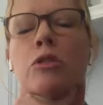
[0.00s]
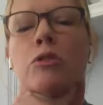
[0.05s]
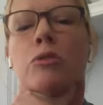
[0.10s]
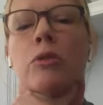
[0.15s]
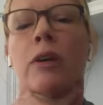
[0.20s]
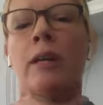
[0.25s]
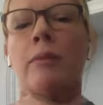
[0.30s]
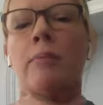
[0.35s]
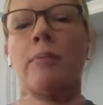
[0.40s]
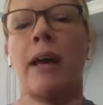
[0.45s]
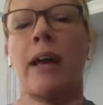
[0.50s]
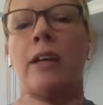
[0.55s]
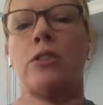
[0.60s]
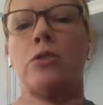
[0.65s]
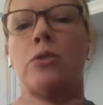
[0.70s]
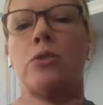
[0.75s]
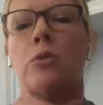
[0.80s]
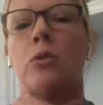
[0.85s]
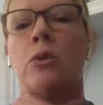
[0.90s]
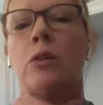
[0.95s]
straight back
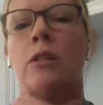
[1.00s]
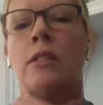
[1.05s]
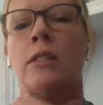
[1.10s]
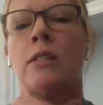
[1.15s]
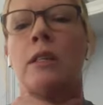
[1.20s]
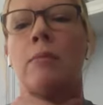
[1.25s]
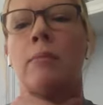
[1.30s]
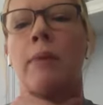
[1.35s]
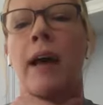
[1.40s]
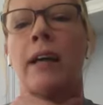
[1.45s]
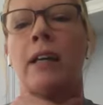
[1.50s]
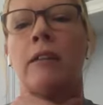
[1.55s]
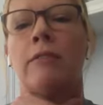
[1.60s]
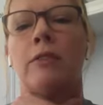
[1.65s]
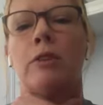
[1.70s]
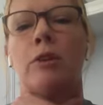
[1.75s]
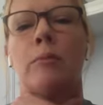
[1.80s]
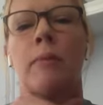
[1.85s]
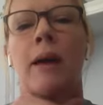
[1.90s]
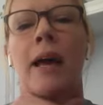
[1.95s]
towards the back
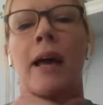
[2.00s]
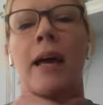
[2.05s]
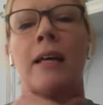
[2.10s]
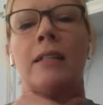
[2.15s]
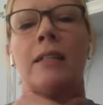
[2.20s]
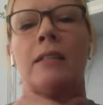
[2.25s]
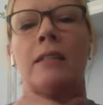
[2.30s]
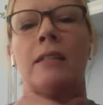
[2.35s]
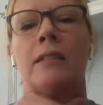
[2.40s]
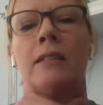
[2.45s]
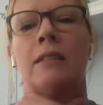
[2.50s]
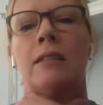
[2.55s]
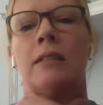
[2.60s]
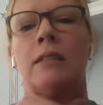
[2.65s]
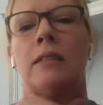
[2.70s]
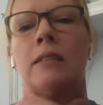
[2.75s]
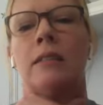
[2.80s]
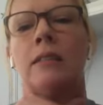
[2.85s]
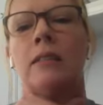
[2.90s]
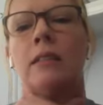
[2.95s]
of your mat.
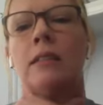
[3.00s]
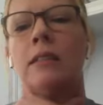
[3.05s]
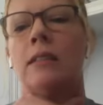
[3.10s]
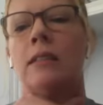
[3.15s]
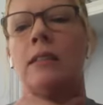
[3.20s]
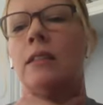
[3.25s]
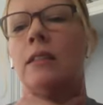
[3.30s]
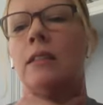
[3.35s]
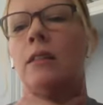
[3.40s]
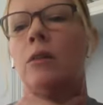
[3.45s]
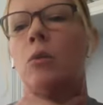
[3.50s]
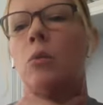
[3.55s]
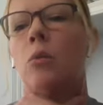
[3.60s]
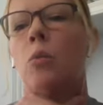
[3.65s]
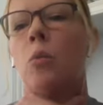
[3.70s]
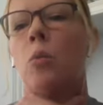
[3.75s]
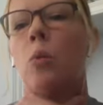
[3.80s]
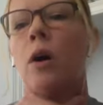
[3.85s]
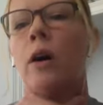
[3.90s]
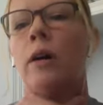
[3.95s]

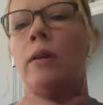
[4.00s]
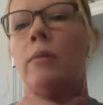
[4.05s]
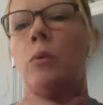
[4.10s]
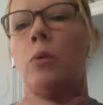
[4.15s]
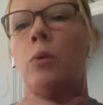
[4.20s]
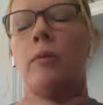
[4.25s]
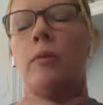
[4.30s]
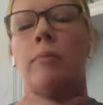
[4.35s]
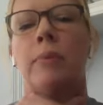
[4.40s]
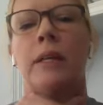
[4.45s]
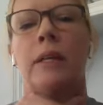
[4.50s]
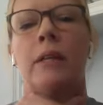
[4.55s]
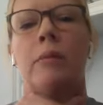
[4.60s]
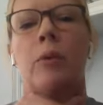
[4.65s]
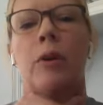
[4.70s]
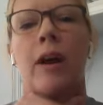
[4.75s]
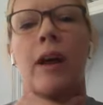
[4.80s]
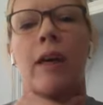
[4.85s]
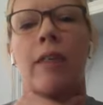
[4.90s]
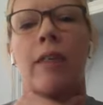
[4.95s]
One more big
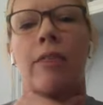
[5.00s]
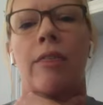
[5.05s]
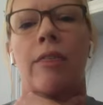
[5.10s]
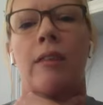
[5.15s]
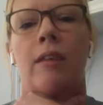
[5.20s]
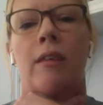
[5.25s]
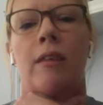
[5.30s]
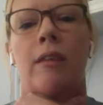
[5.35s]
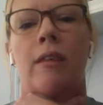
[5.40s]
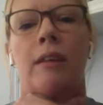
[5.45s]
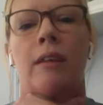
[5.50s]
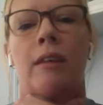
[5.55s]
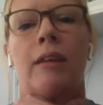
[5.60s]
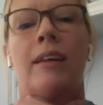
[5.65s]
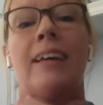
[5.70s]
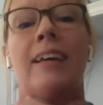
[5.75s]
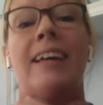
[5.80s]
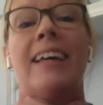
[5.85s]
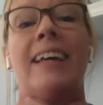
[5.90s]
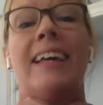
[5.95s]
breath.
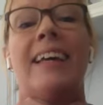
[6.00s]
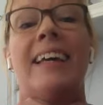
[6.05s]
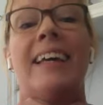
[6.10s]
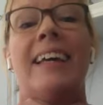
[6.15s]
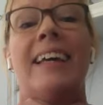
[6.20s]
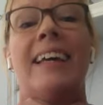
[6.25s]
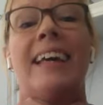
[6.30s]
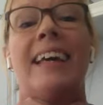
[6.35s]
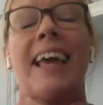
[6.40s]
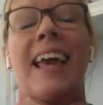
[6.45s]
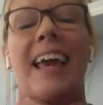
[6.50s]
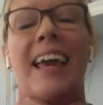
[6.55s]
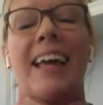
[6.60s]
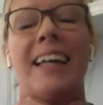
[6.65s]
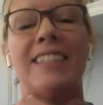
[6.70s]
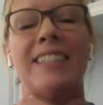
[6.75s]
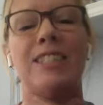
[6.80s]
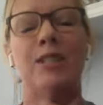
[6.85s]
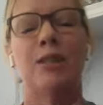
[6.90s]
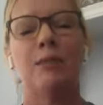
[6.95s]

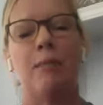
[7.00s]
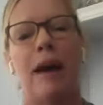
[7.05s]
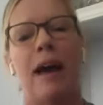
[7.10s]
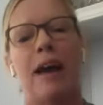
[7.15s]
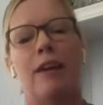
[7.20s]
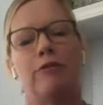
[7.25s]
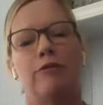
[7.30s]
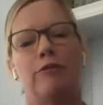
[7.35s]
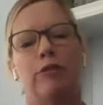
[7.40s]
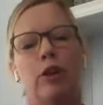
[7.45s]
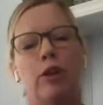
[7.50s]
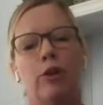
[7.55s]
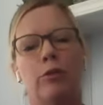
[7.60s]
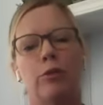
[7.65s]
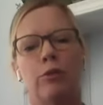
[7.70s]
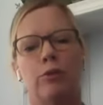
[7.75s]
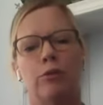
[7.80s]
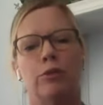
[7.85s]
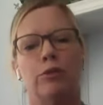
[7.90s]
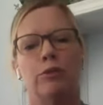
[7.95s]
Hands to the mat.
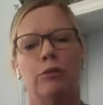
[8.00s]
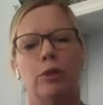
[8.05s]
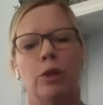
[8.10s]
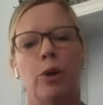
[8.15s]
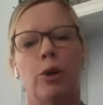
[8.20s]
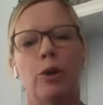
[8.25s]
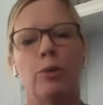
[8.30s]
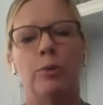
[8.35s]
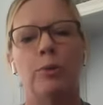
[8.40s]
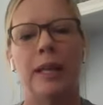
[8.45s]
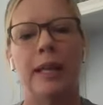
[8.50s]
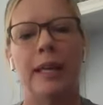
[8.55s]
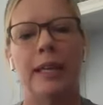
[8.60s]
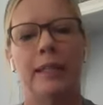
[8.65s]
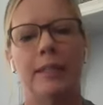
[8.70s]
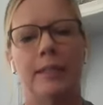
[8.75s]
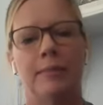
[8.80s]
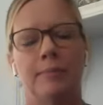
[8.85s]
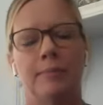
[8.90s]
Flow through. Low plank.